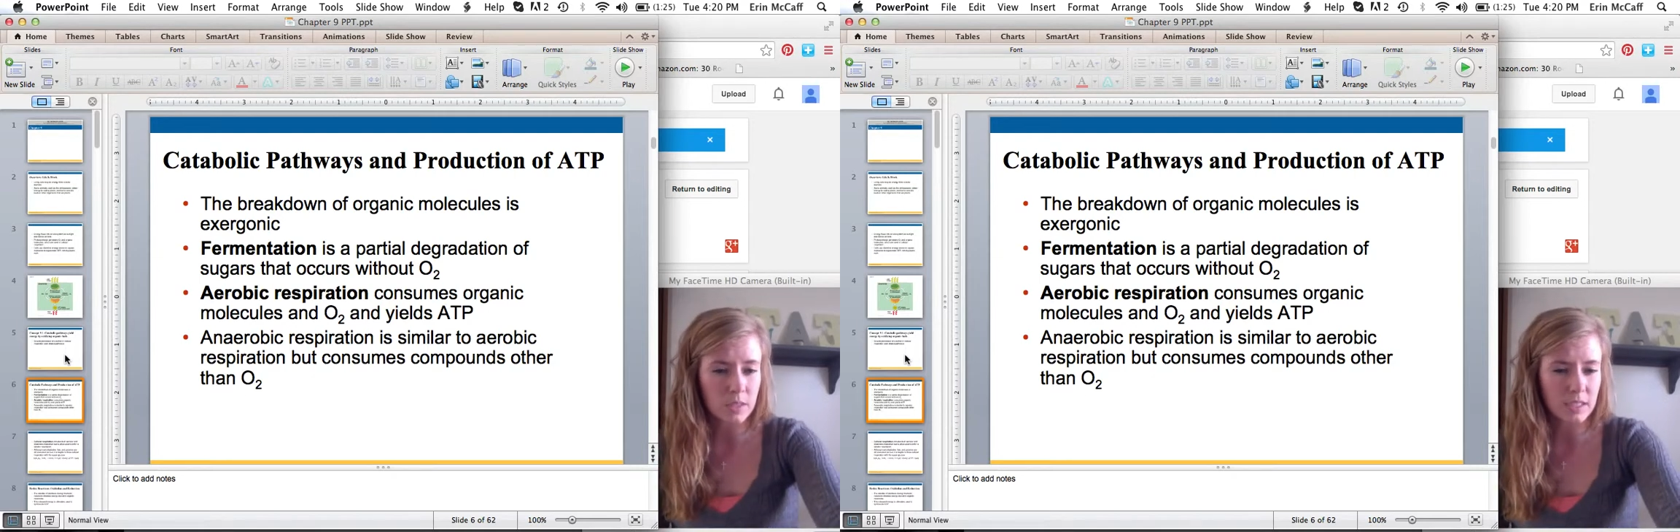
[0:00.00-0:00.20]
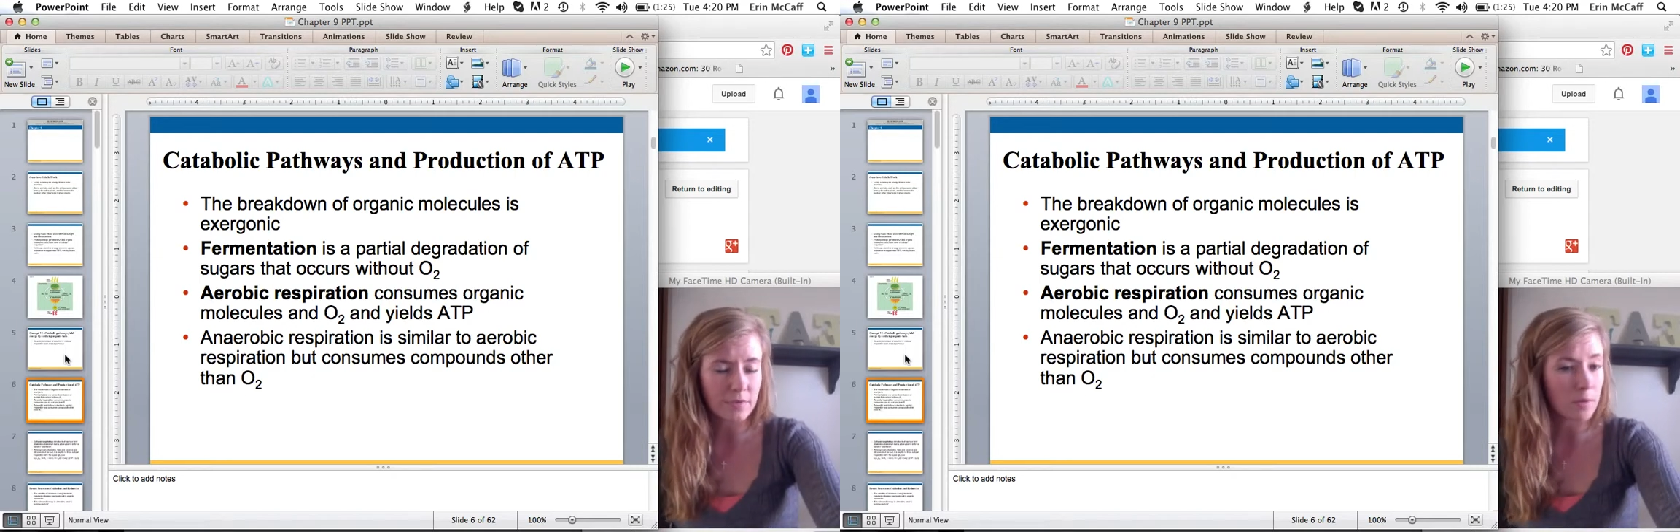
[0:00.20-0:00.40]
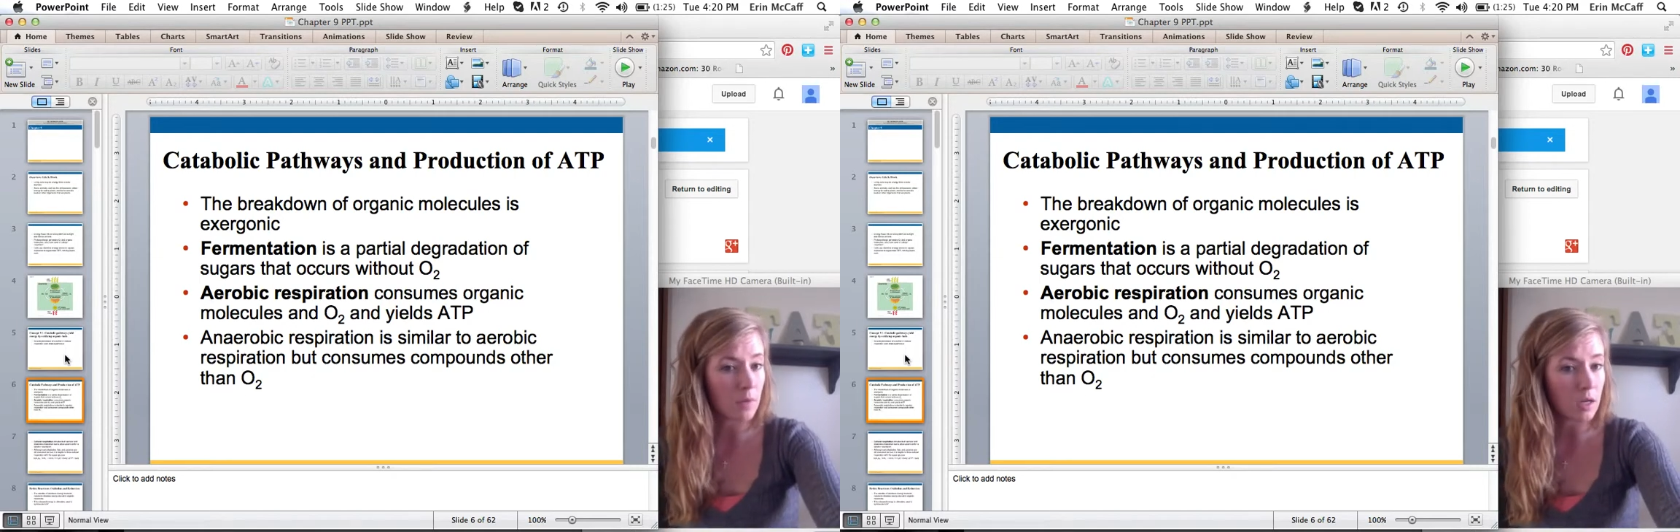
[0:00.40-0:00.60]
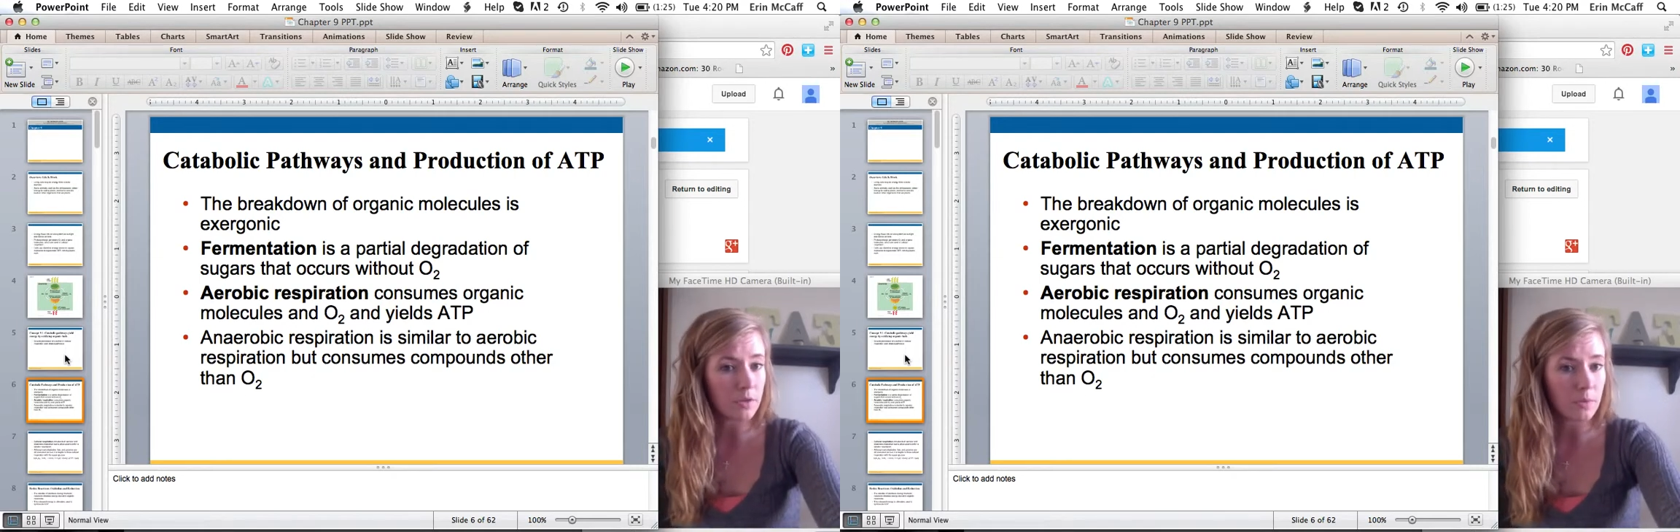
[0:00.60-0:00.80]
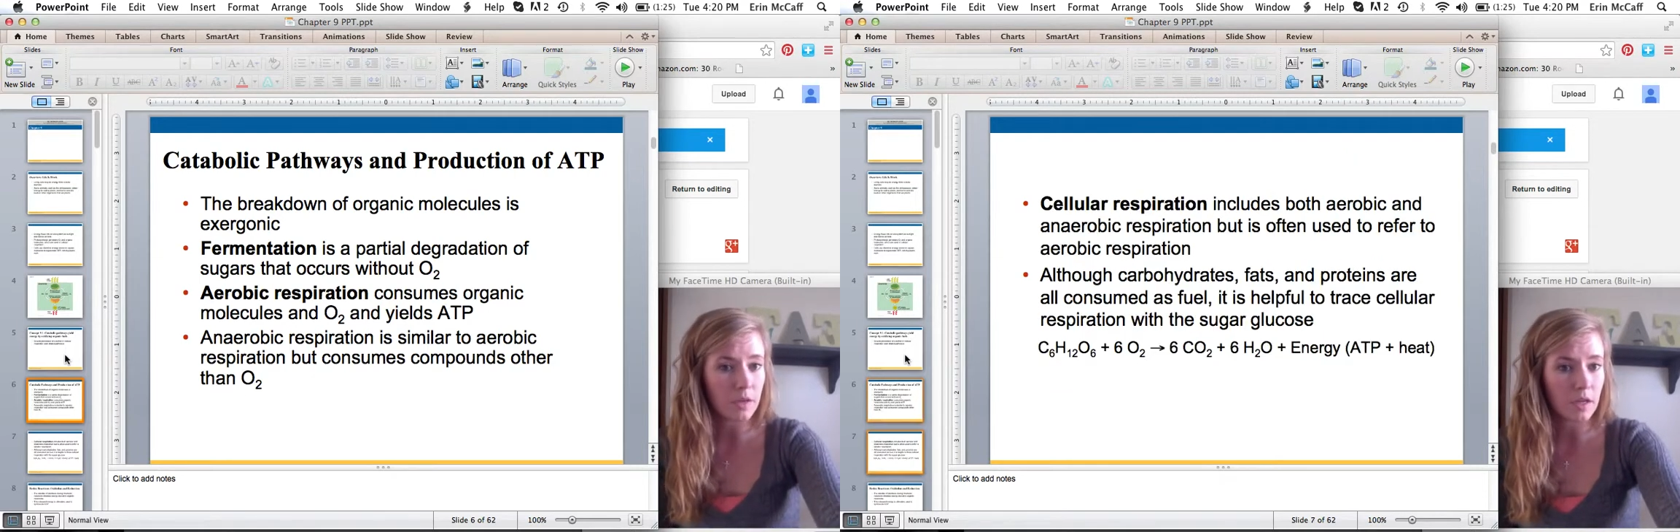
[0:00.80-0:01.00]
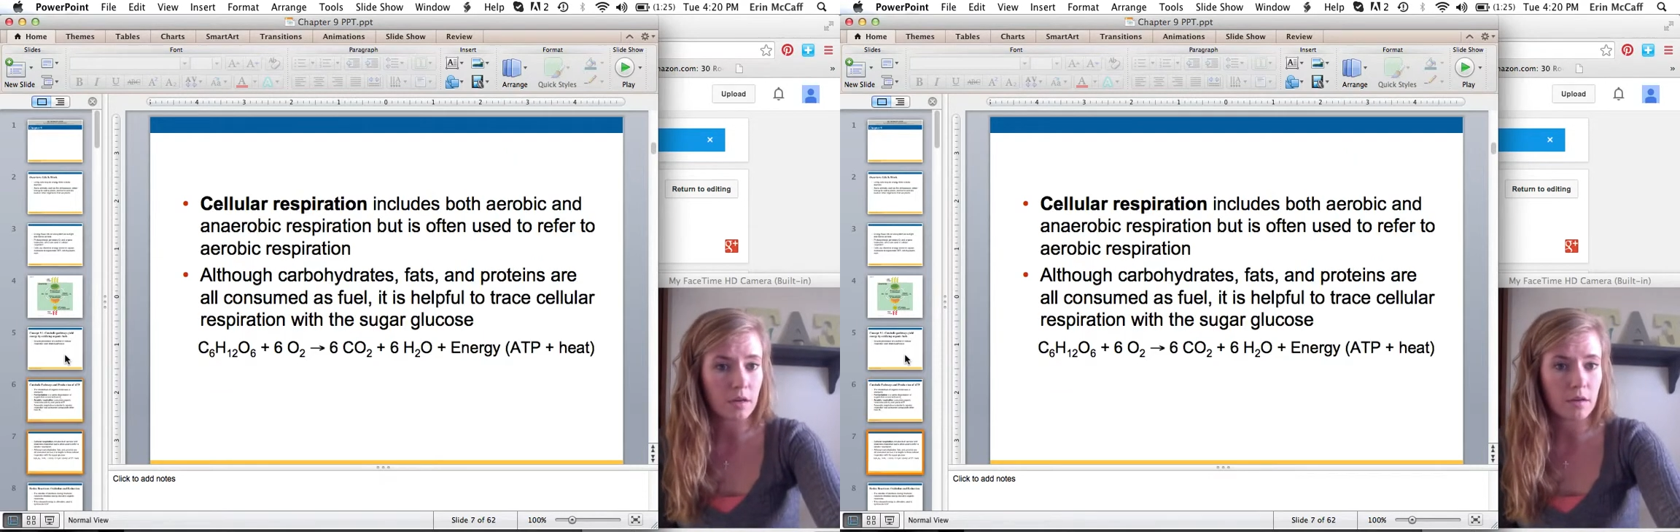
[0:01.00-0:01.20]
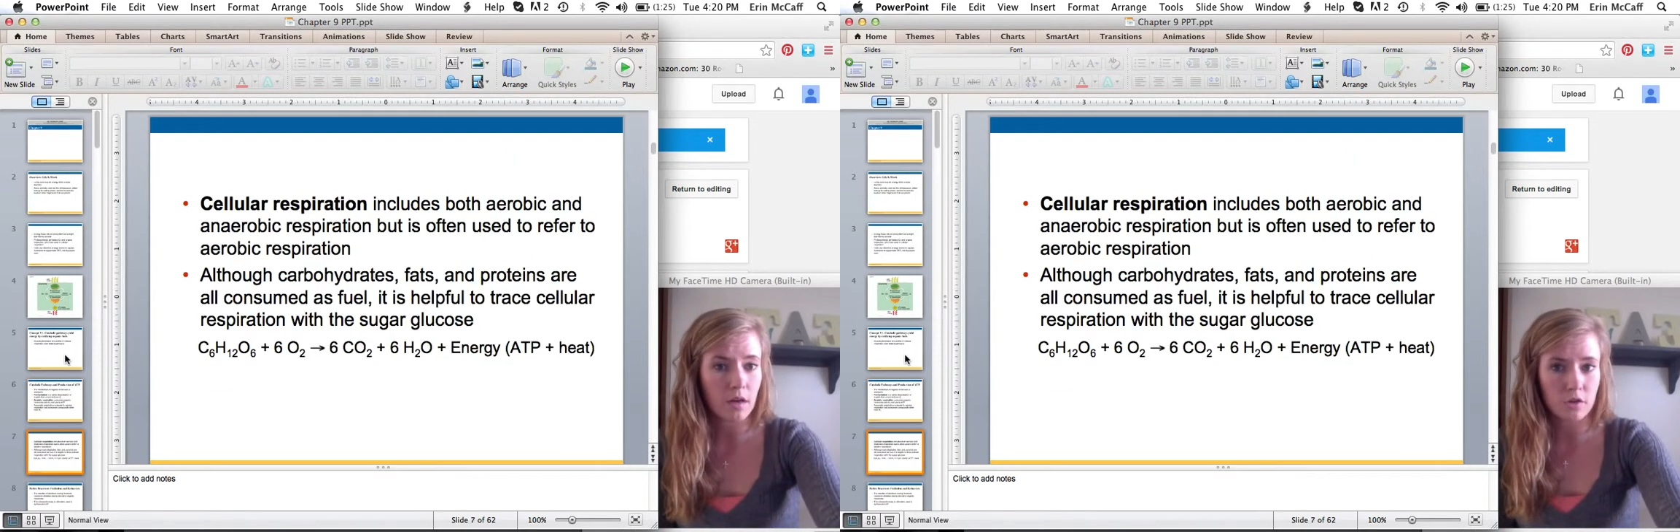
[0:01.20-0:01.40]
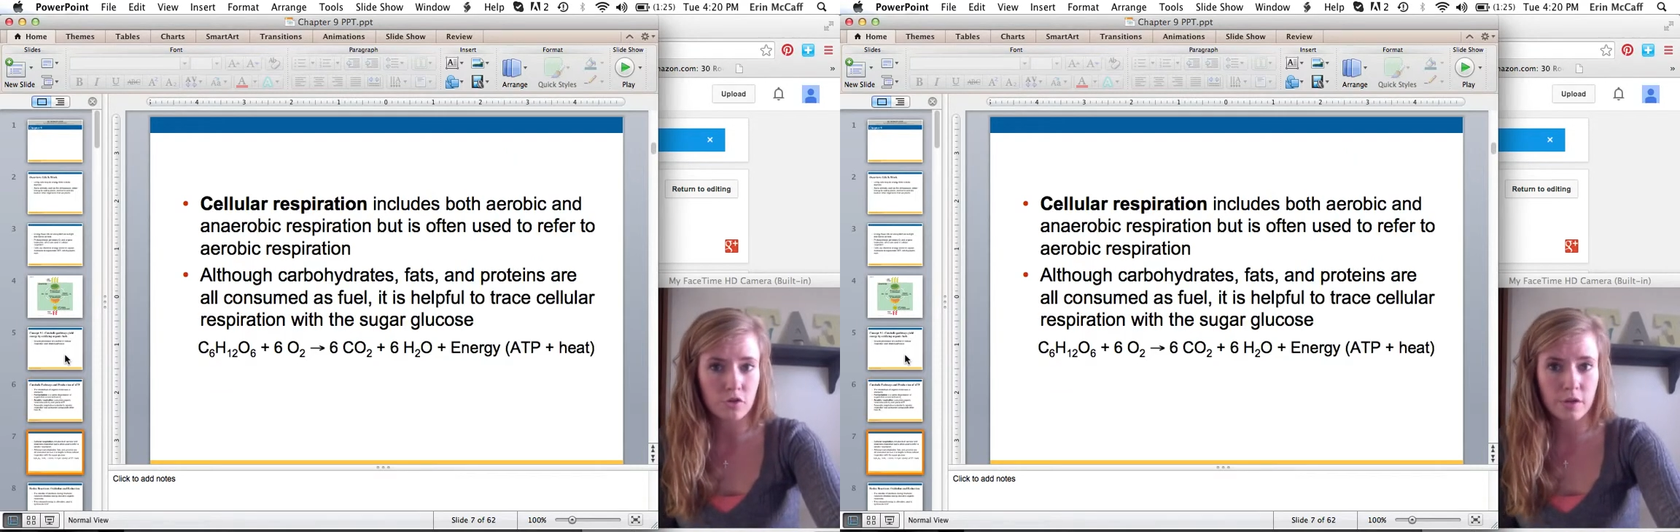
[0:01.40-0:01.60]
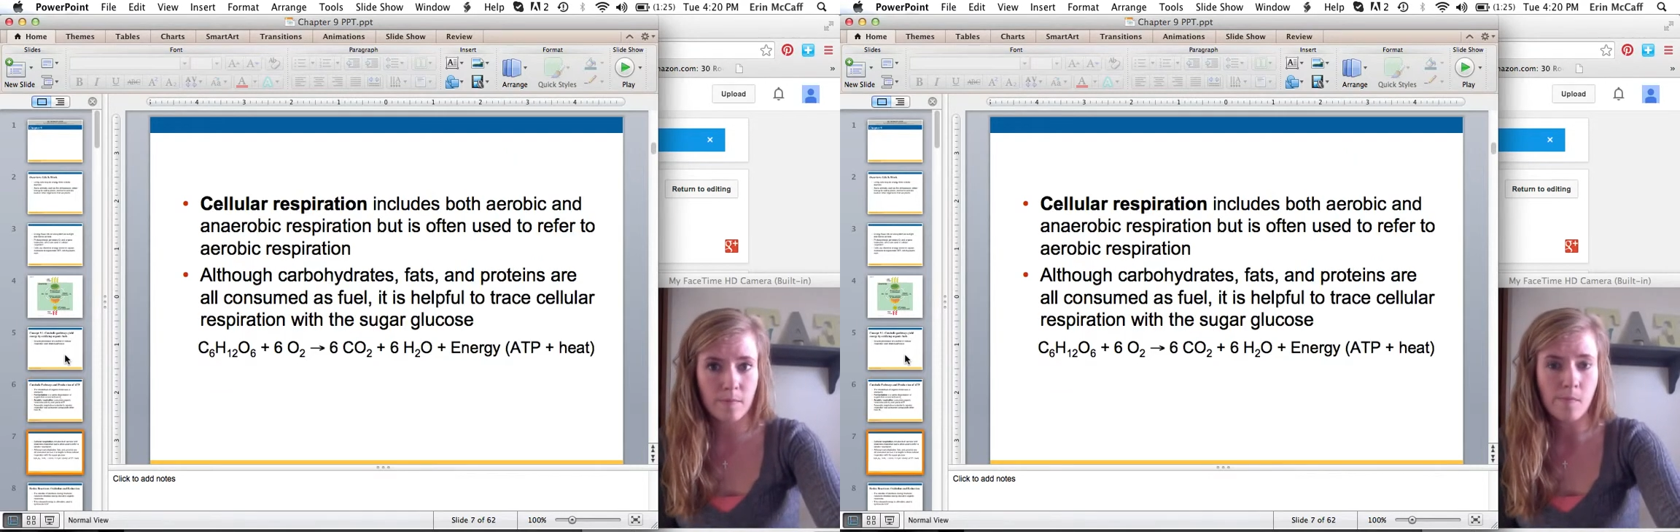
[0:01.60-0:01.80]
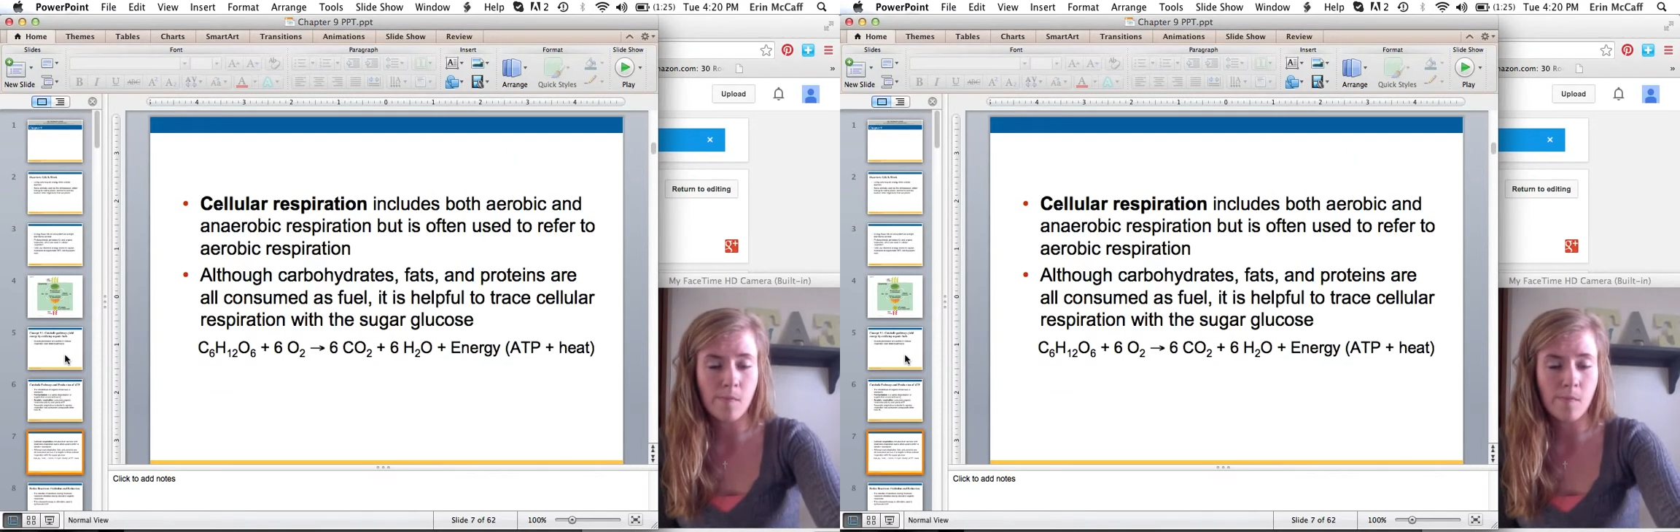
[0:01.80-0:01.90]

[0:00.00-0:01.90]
a different molecule than oxygen.